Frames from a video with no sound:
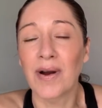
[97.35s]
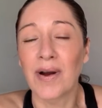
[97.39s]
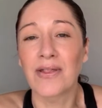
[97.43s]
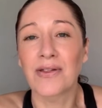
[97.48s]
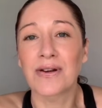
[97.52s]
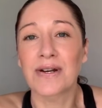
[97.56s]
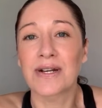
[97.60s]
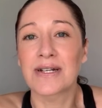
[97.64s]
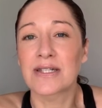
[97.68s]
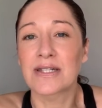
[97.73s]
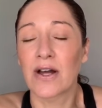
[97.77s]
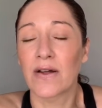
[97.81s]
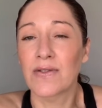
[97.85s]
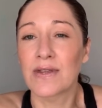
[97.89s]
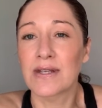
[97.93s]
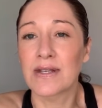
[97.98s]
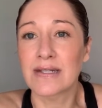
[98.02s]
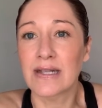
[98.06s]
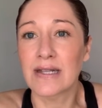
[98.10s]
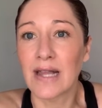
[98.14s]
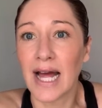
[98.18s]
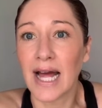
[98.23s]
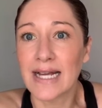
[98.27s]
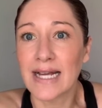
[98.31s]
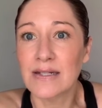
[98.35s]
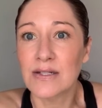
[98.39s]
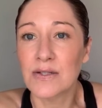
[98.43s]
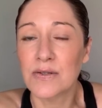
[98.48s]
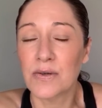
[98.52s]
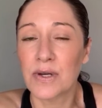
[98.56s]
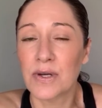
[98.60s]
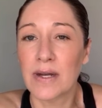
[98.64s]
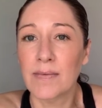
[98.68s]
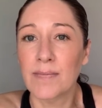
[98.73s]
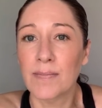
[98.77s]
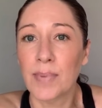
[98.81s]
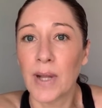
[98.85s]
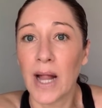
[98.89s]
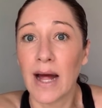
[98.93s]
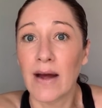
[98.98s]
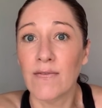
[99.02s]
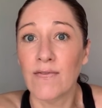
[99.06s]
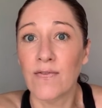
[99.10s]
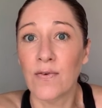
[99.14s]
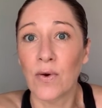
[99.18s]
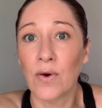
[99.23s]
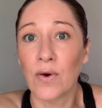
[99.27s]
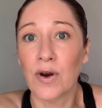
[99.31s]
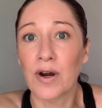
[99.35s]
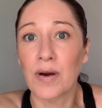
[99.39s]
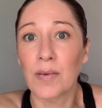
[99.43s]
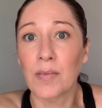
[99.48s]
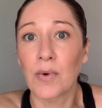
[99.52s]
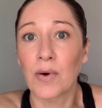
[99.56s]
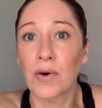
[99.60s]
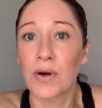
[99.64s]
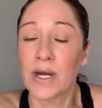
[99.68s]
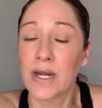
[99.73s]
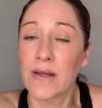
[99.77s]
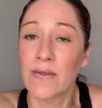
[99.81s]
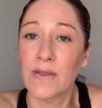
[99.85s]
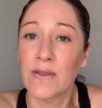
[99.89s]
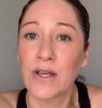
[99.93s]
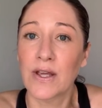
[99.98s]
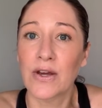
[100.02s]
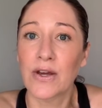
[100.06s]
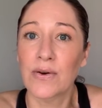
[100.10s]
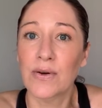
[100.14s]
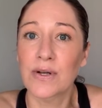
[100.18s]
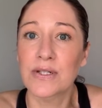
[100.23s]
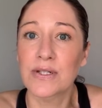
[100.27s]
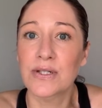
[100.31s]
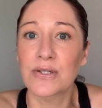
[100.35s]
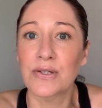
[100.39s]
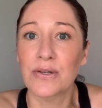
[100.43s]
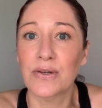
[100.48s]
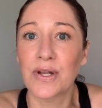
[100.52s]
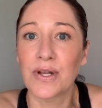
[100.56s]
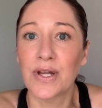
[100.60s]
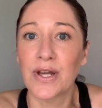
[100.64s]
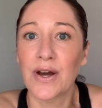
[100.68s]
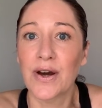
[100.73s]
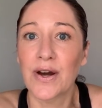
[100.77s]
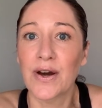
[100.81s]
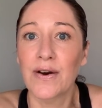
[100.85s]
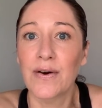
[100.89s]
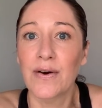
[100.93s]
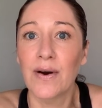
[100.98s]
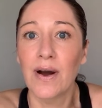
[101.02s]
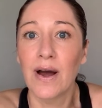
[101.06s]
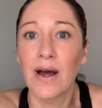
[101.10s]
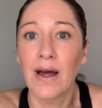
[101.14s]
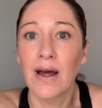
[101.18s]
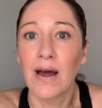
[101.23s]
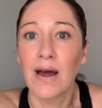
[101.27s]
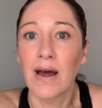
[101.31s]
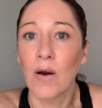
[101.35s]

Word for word: whether it's on this live stream platform or in the yoga studio,